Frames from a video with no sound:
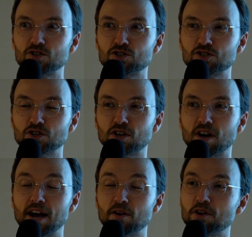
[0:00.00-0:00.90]
Sure.
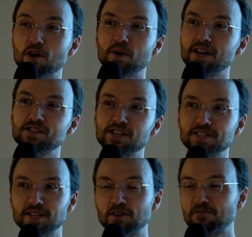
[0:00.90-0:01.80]
I don't know what
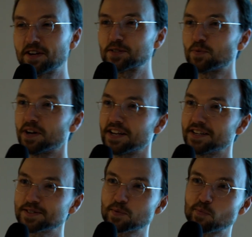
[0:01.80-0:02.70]
ingest interface 1 is,